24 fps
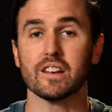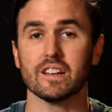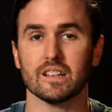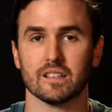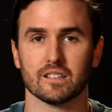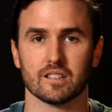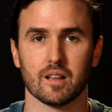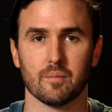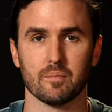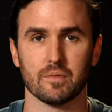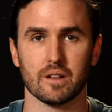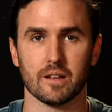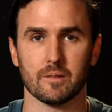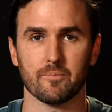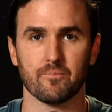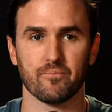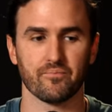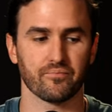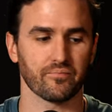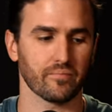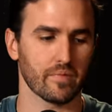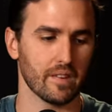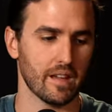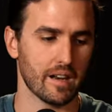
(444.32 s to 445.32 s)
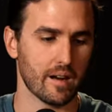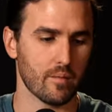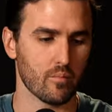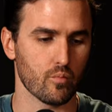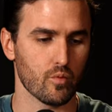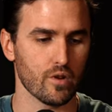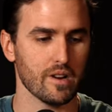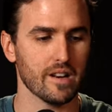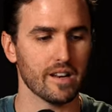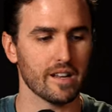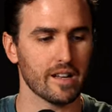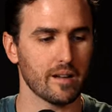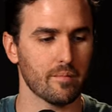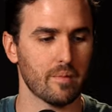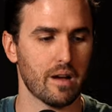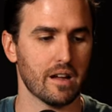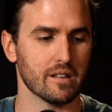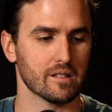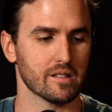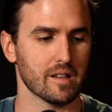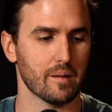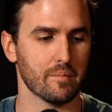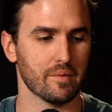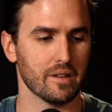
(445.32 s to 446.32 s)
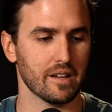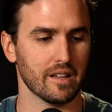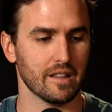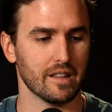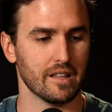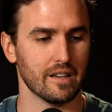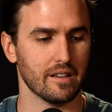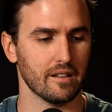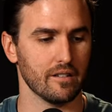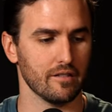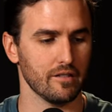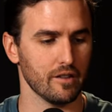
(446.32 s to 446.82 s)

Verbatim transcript: something, and I'm reading about something, and then,